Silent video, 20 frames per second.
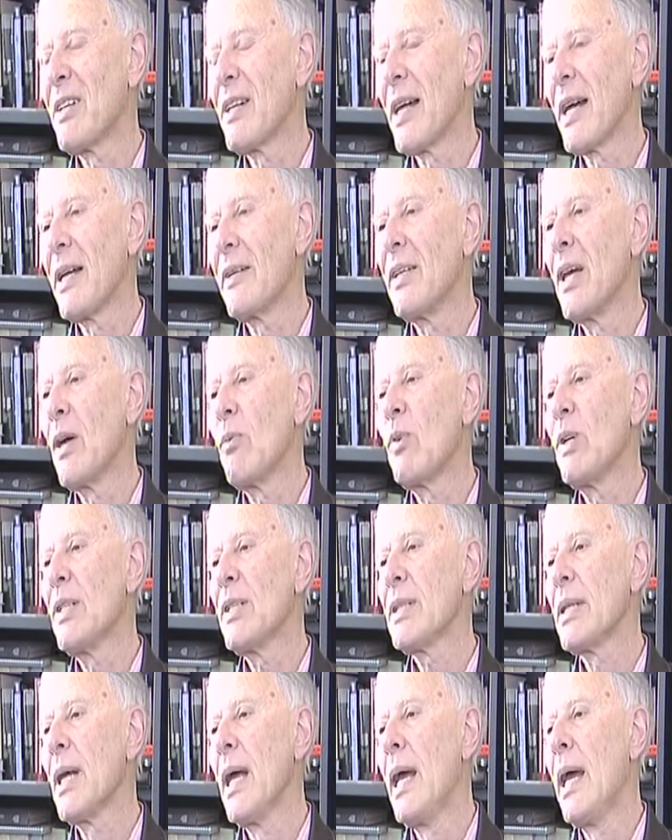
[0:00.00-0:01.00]
There
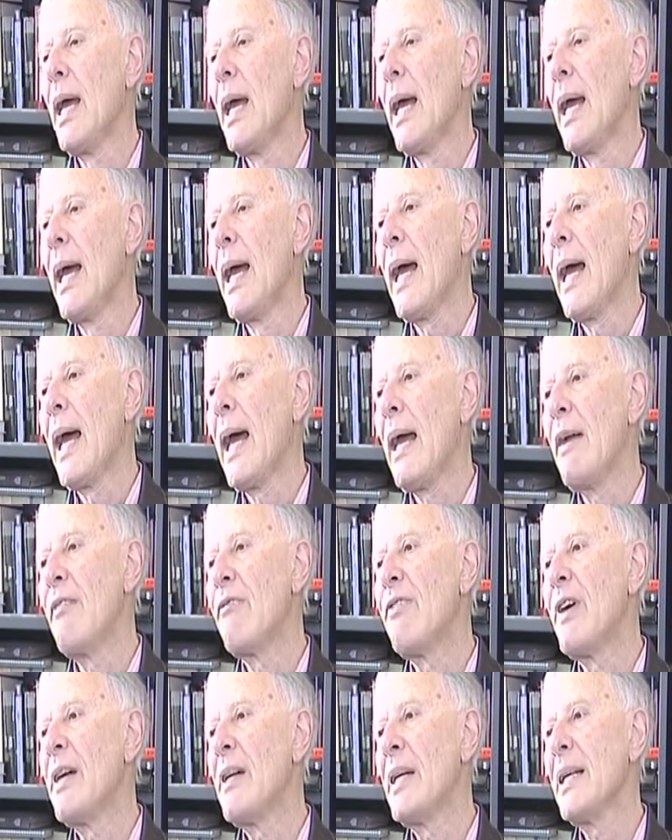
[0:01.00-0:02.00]
was a
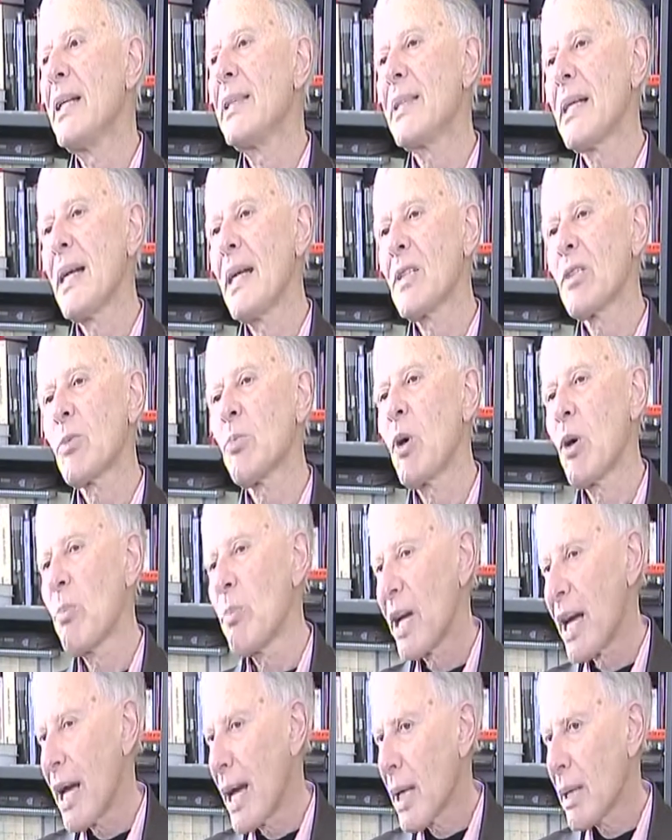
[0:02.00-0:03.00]
very intense
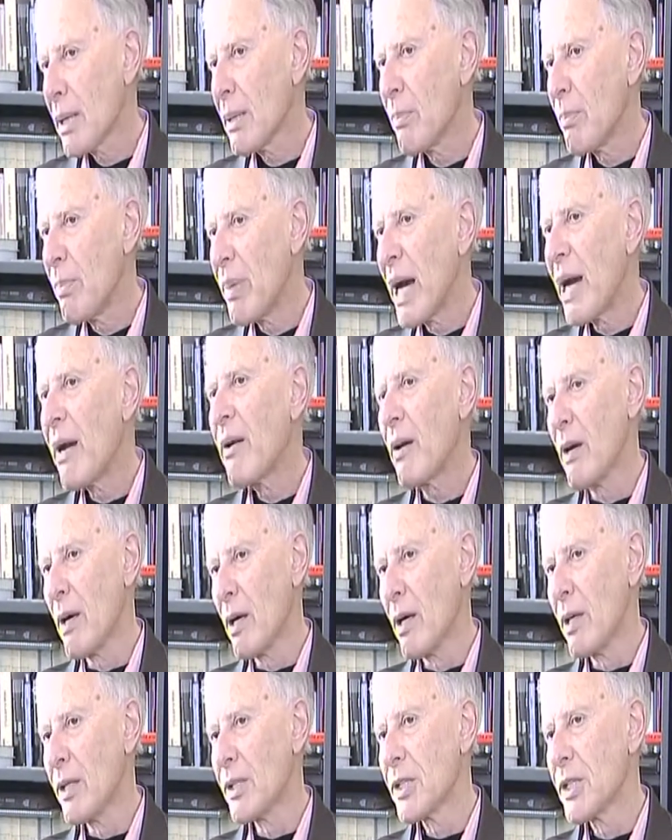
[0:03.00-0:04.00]
propaganda
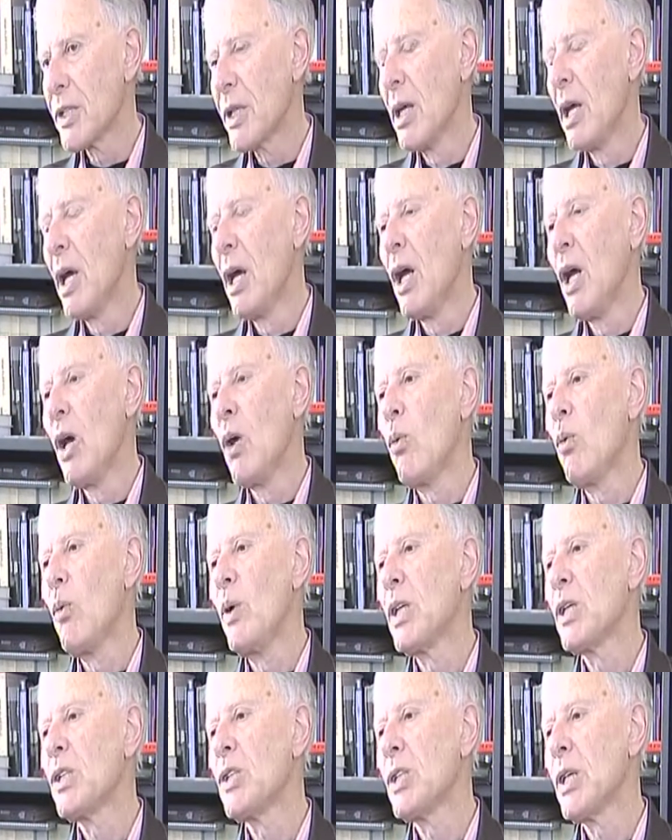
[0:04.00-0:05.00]
barrage,
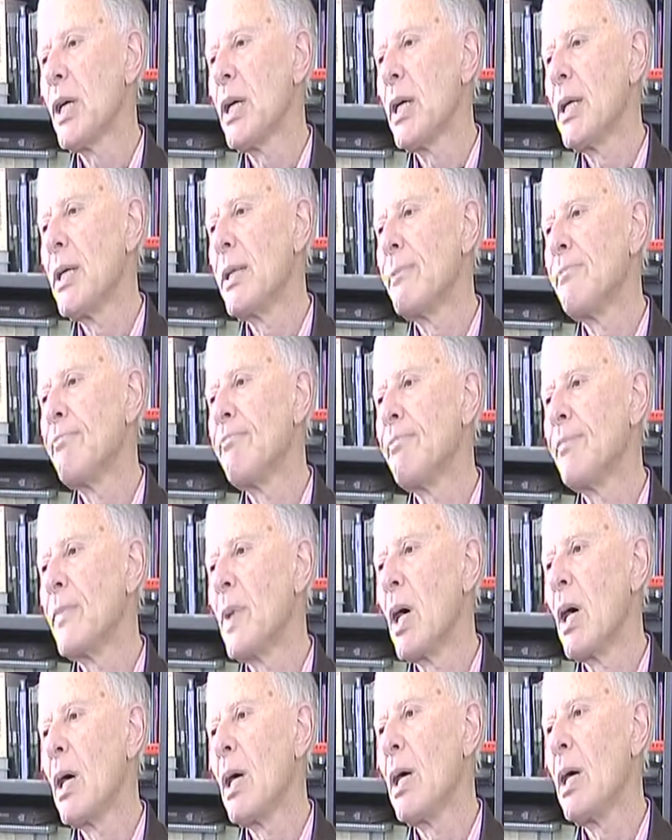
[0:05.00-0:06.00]
which in
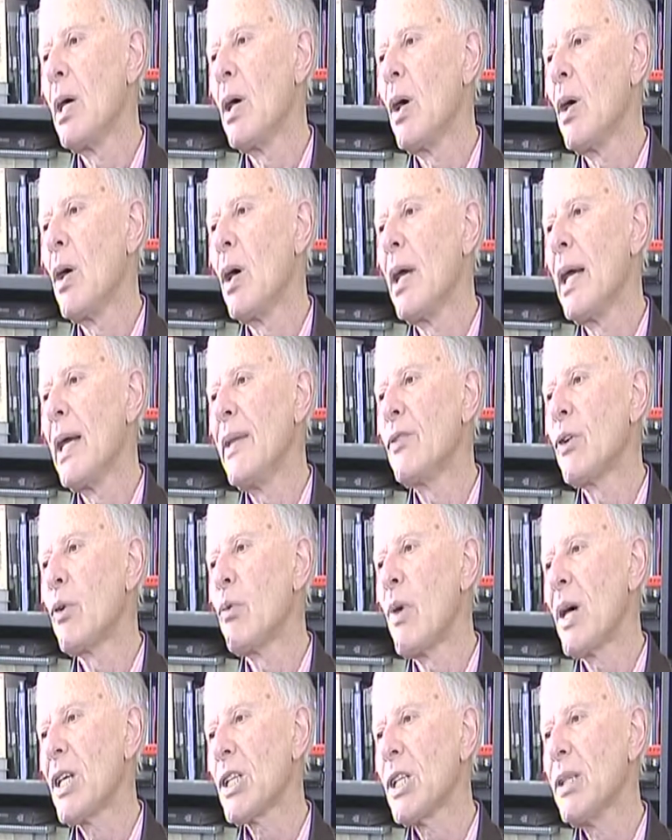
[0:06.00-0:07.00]
the
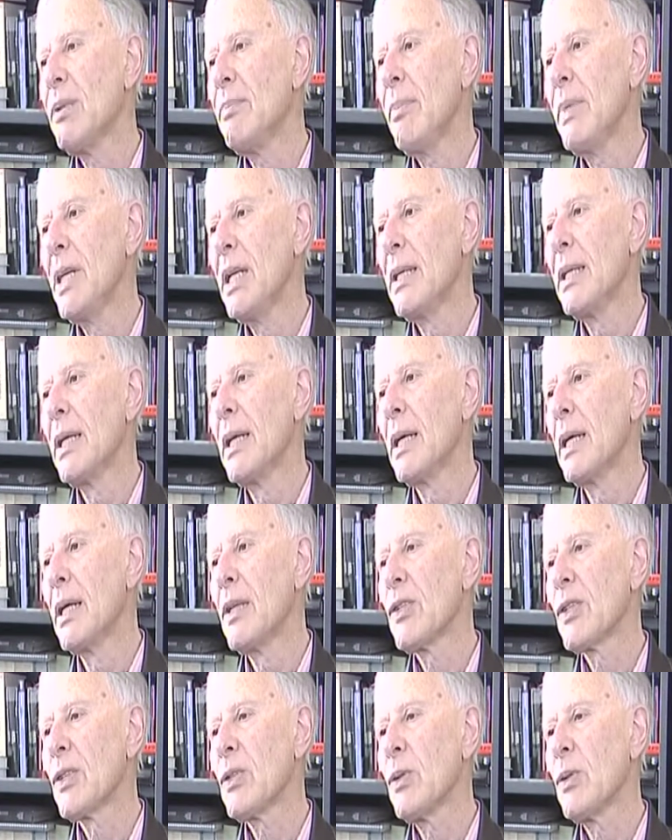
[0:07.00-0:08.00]
Russian media
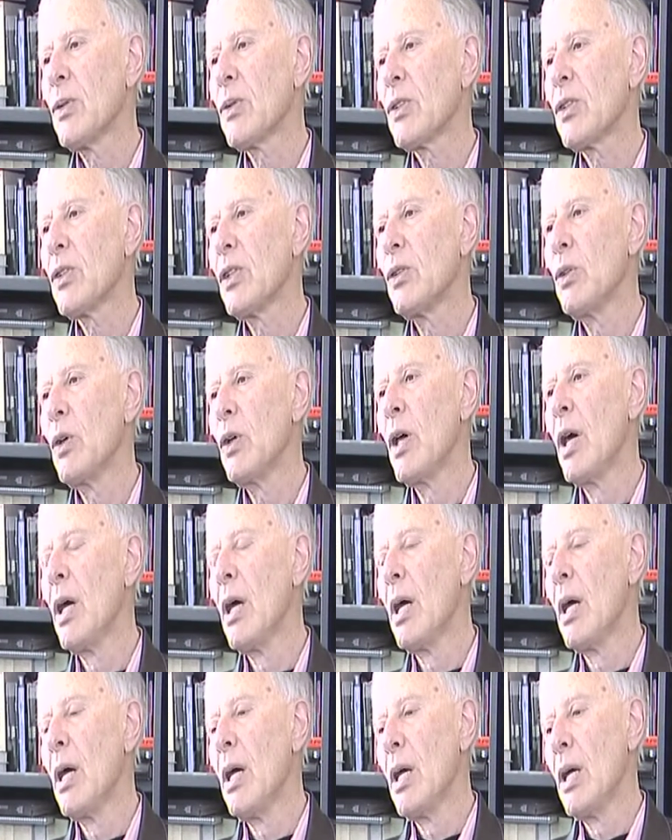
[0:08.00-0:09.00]
sought to
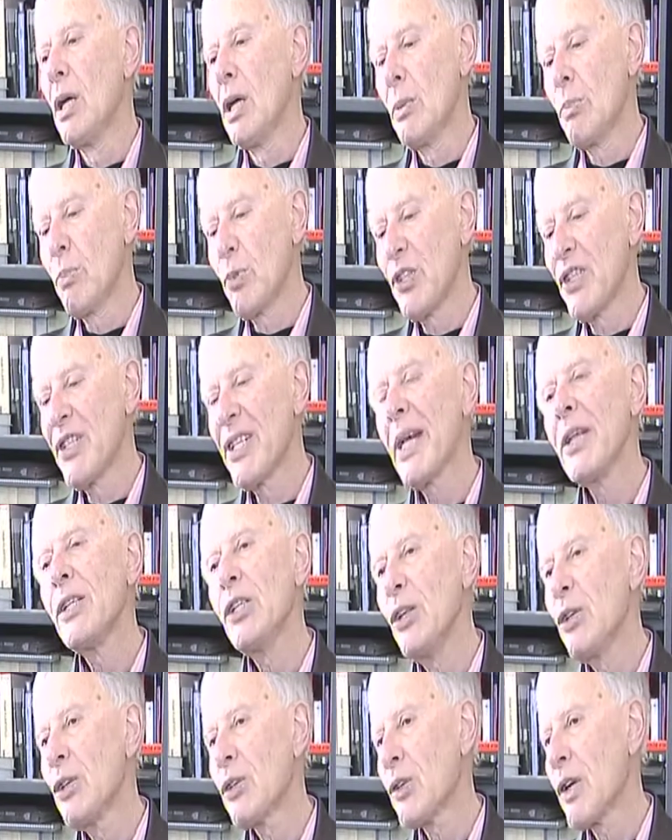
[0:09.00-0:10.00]
present
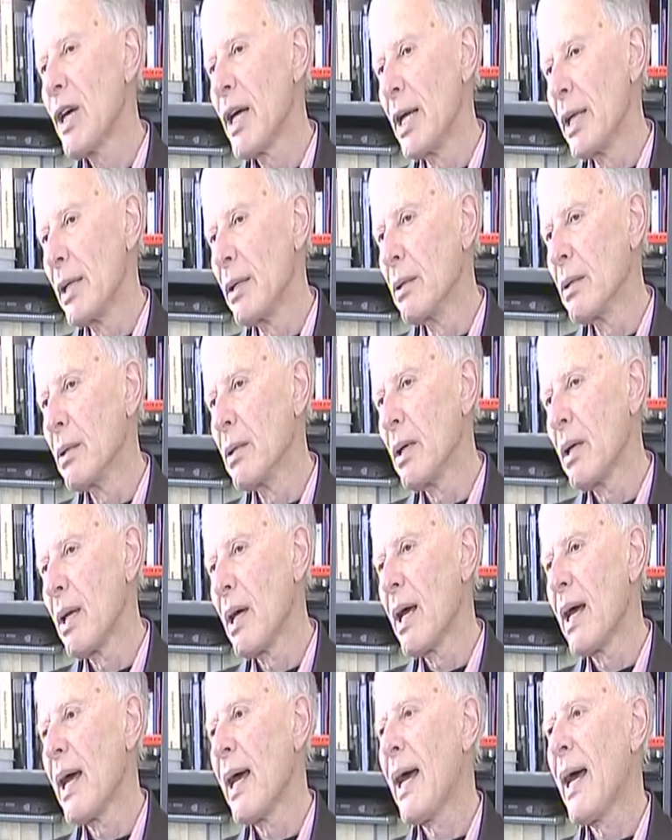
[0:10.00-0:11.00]
Ukraine
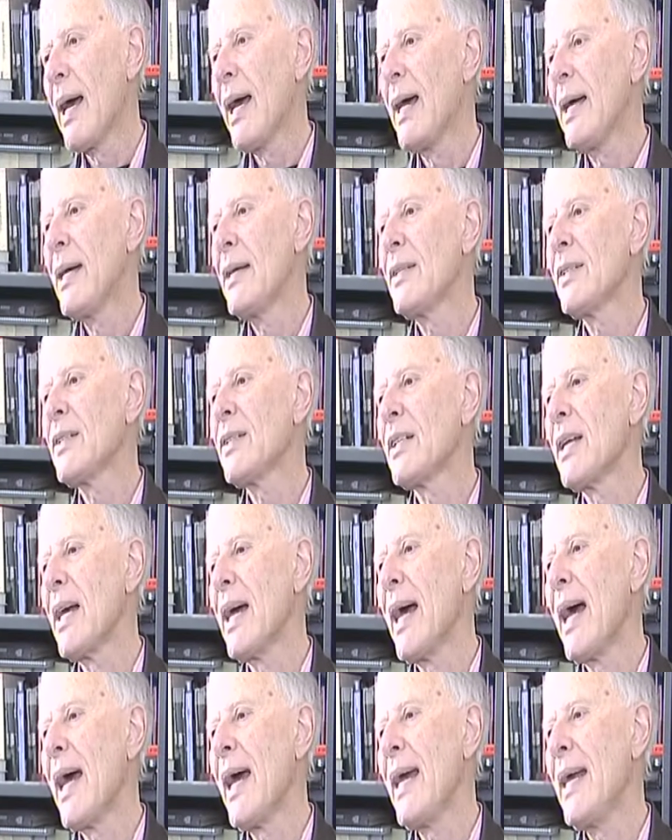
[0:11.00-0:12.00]
as
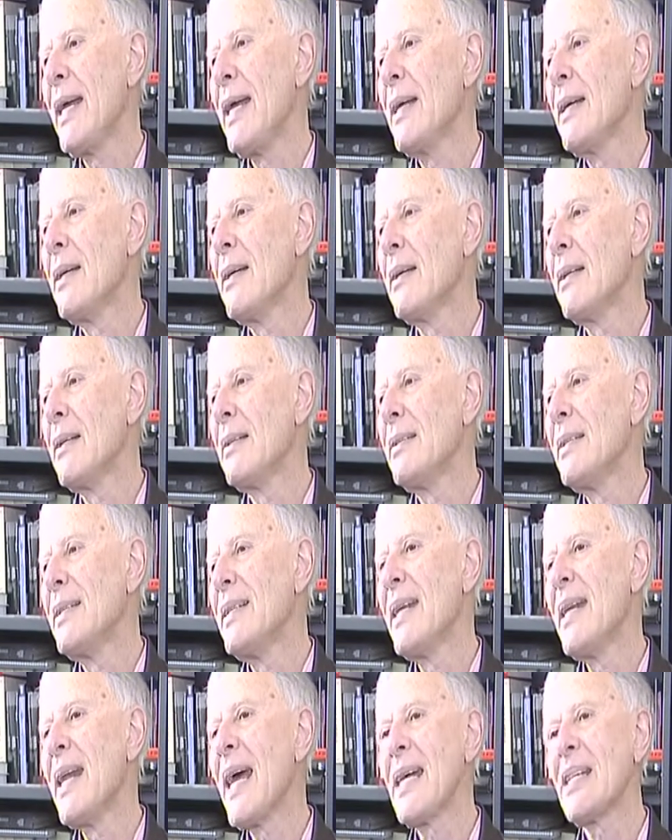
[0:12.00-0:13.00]
a
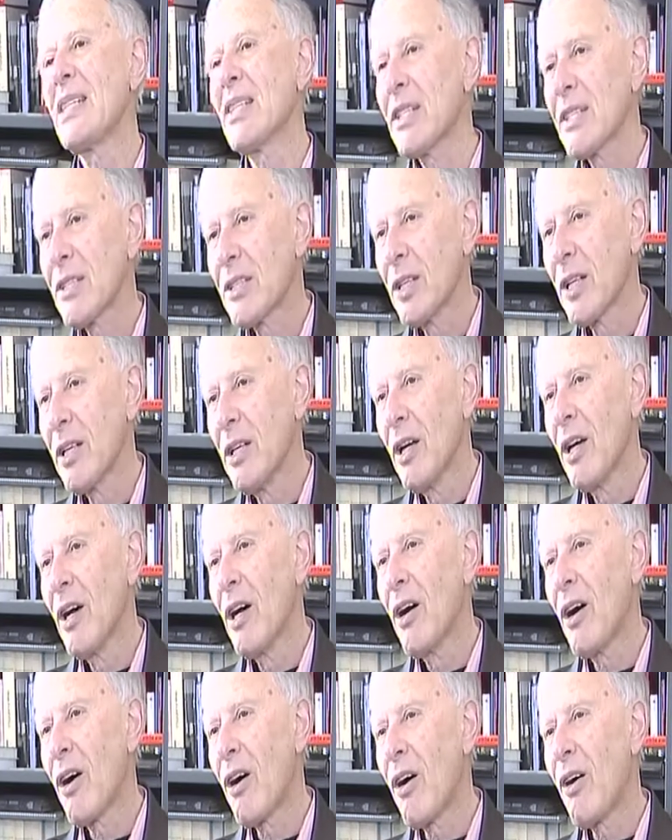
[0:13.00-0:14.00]
nest
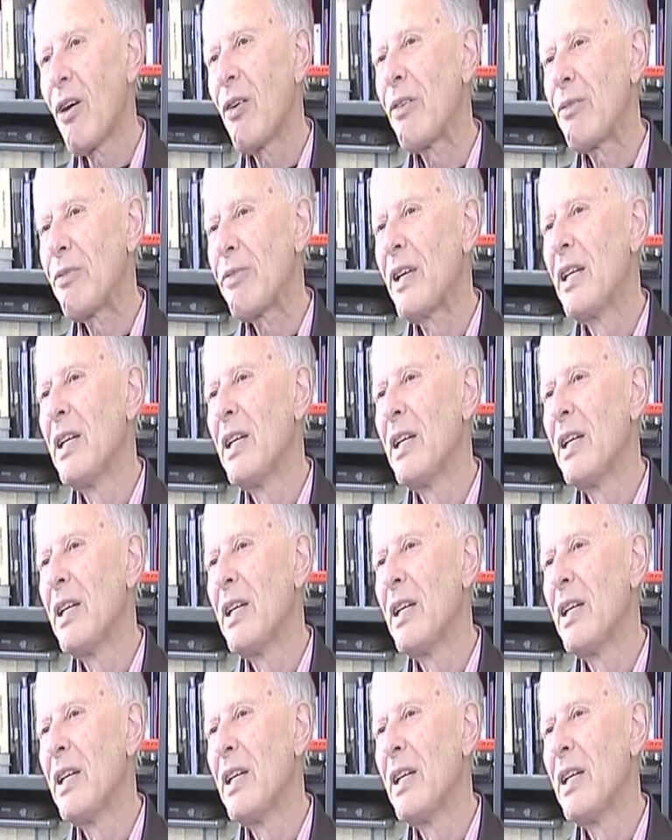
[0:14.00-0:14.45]
of